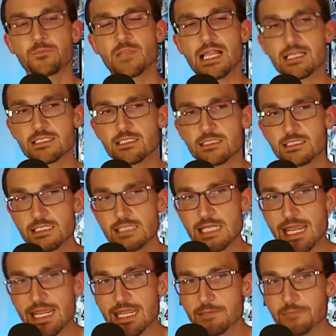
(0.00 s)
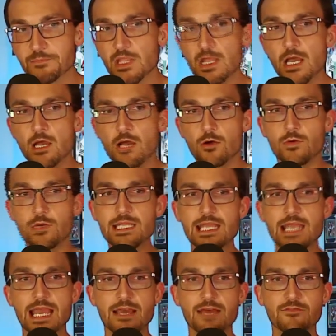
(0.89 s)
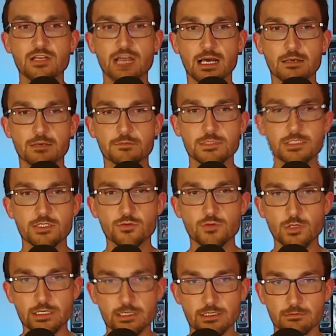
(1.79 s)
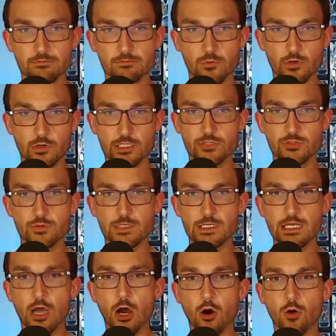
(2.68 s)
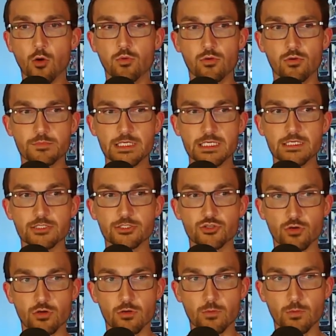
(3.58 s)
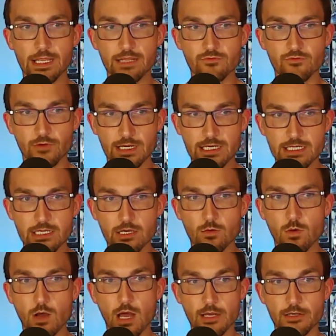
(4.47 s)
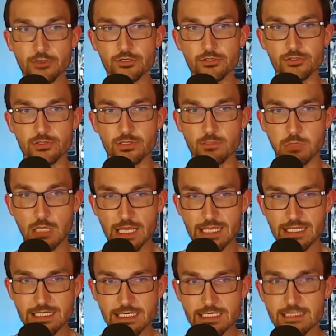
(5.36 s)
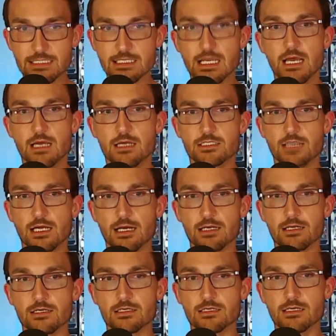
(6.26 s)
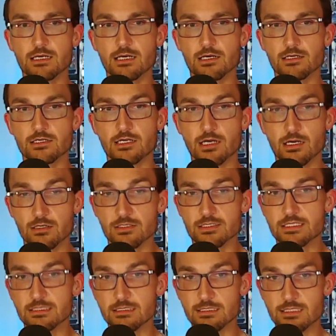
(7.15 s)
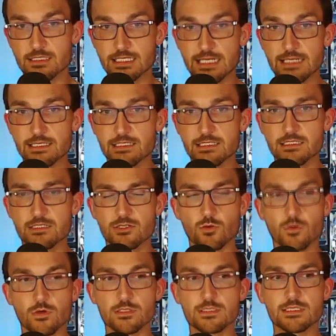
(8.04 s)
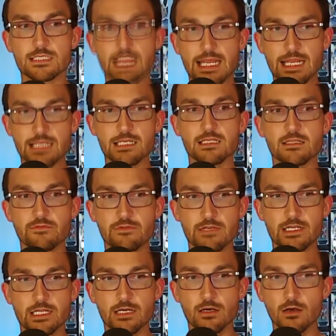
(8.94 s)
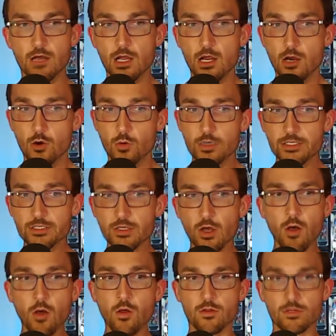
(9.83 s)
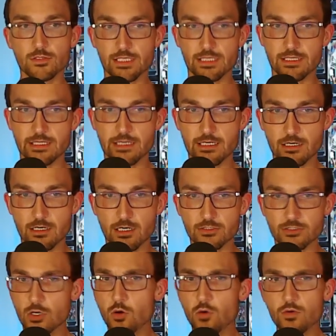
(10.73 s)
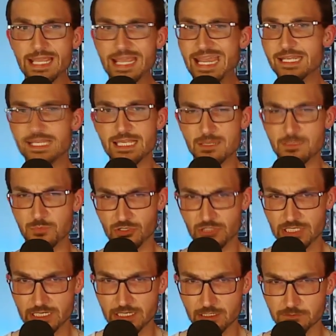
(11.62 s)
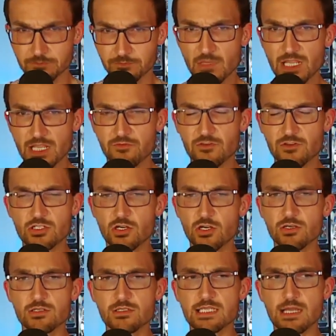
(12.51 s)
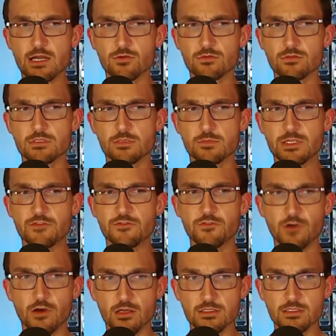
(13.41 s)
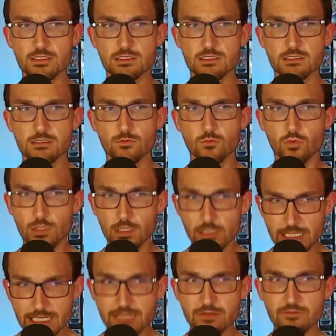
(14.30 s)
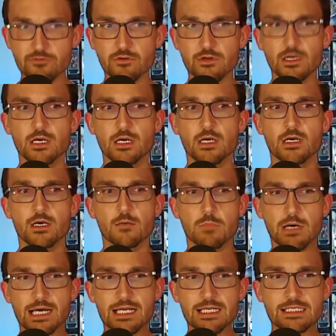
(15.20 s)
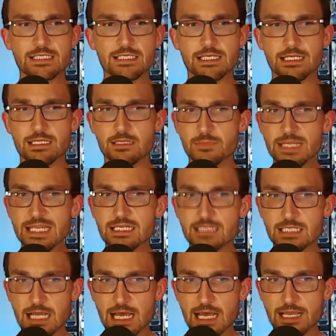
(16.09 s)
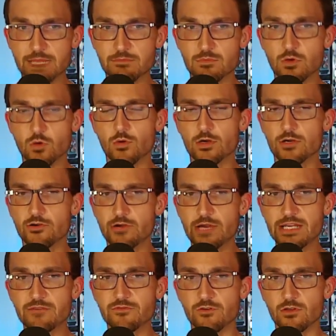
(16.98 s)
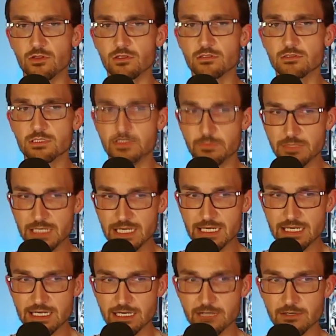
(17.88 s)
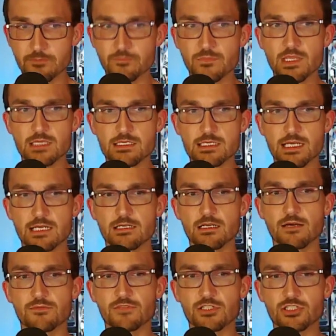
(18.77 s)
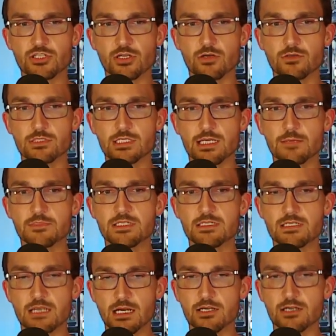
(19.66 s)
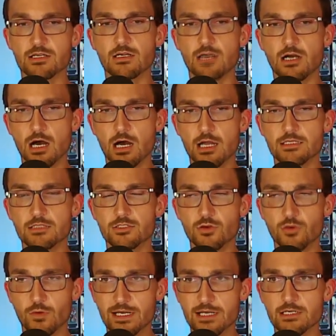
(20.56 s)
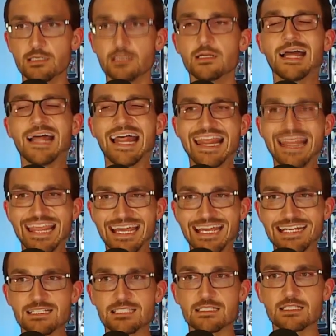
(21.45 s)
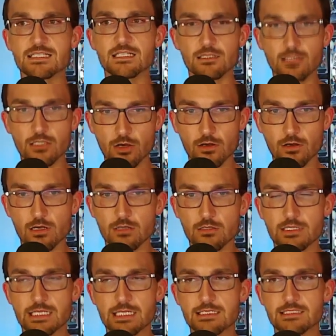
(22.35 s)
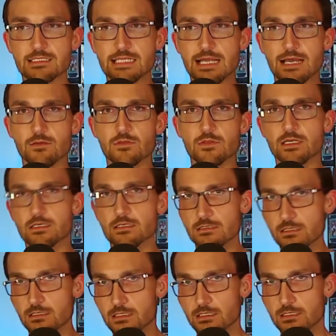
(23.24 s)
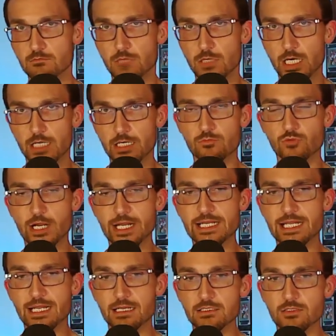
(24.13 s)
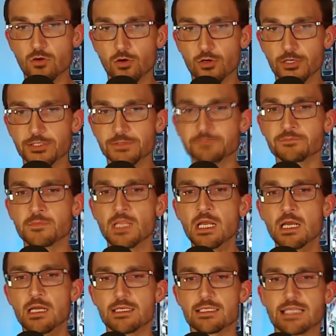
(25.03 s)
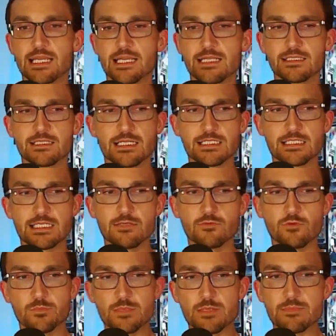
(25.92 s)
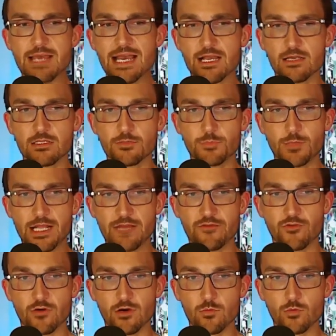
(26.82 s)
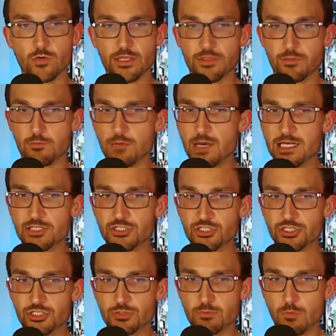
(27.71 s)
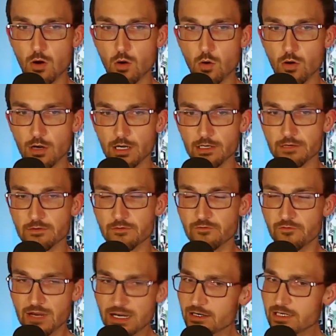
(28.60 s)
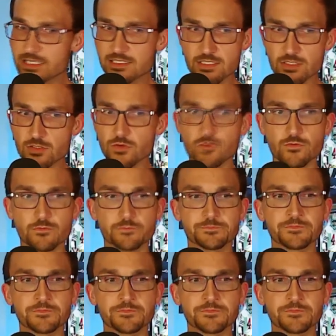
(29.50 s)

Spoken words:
As of today, we have come to Twitter, which we hope will be a shortwave radio under the blankets, Carlson stated towards the end of the video. We're told there are no gatekeepers here. If it turns out to be false, we'll leave. But in the meantime, we're grateful to be here. He signed off the show, dubbed Tucker on Twitter. That is the logo that is down there in the bottom right-hand corner. Saying that he will be back on the platform with much more very soon.